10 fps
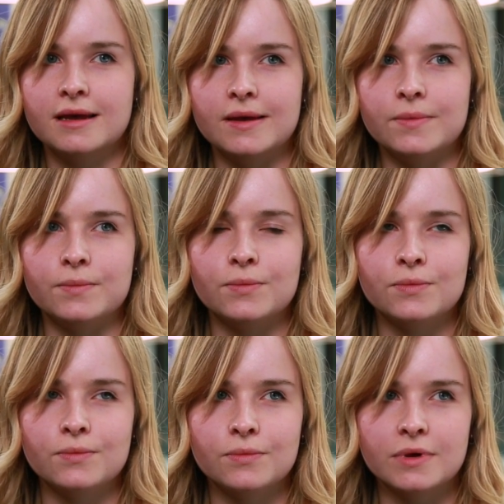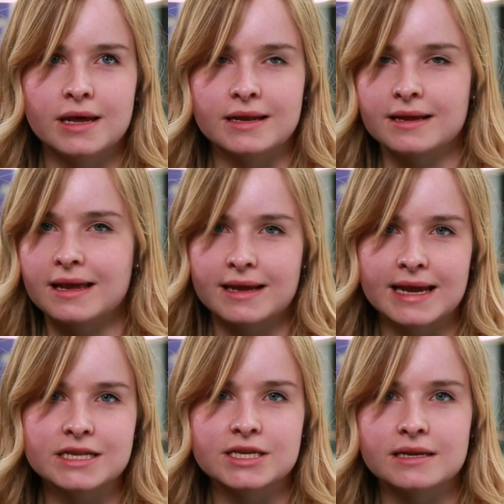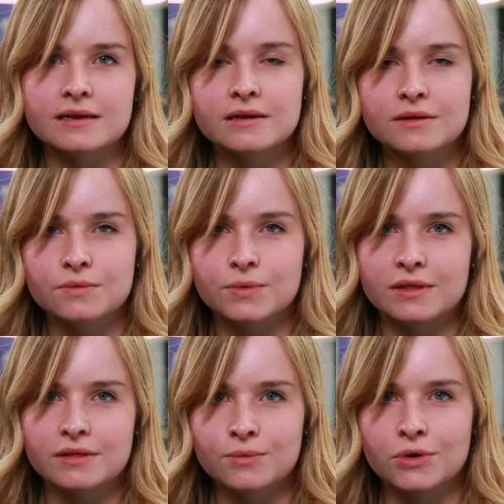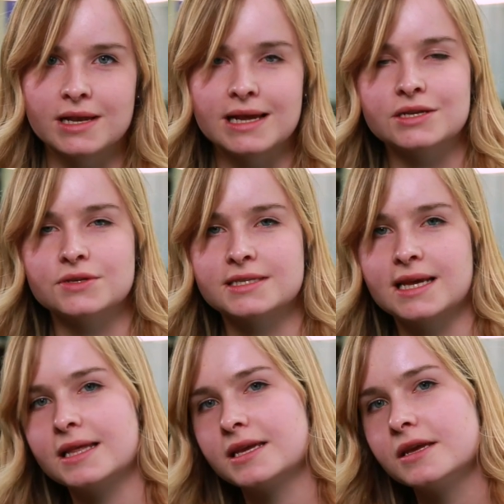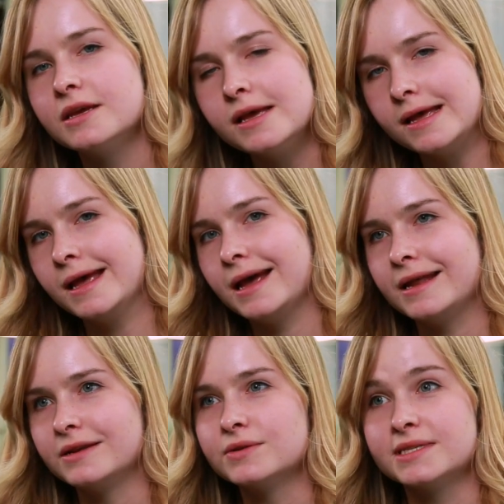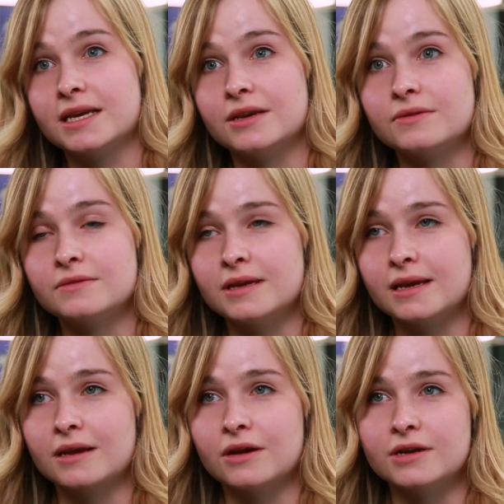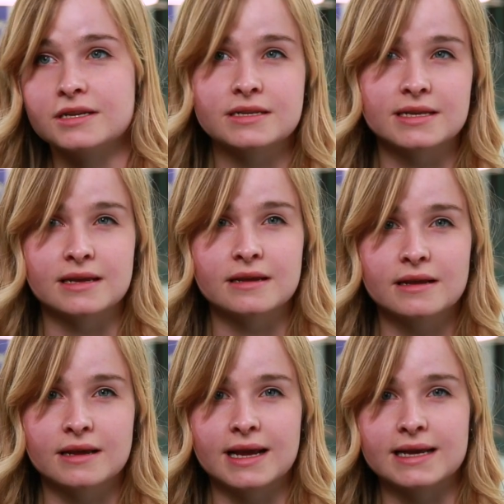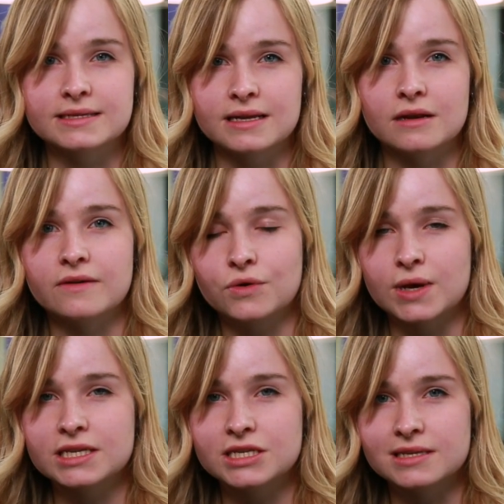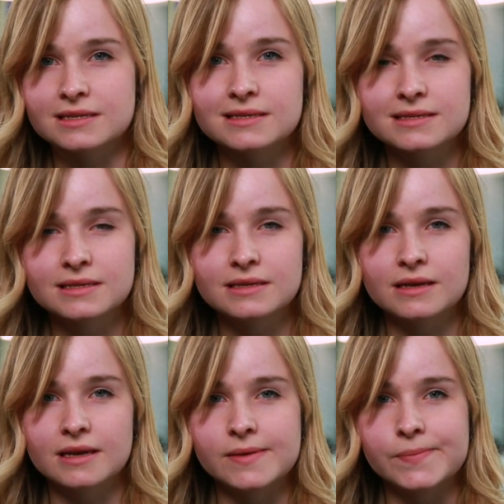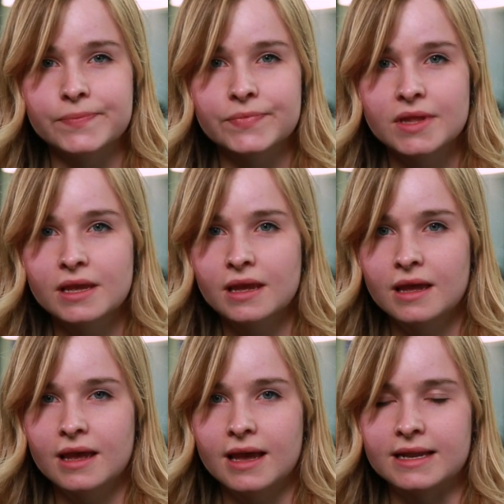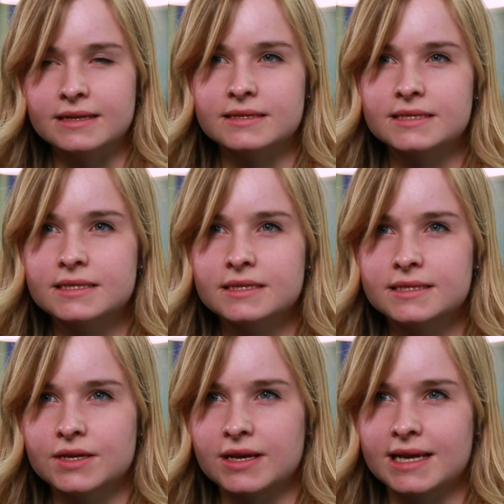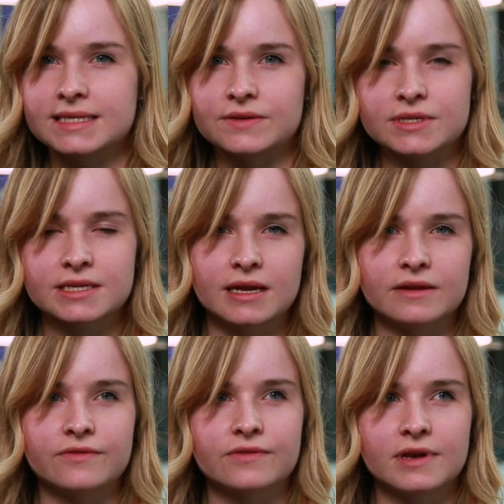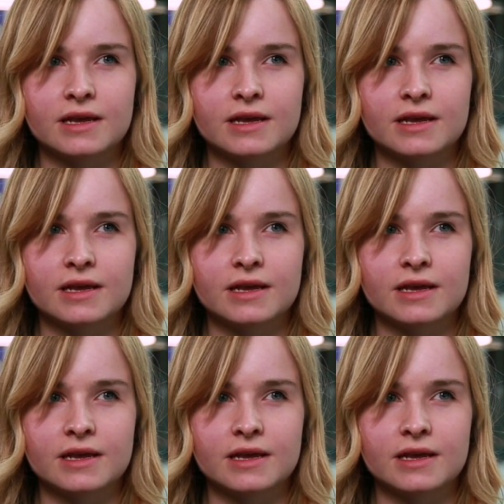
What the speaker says: and engaging with what the lecturer is telling you, and also encouraged to kind of ask a lot of questions. And so I guess it was kind of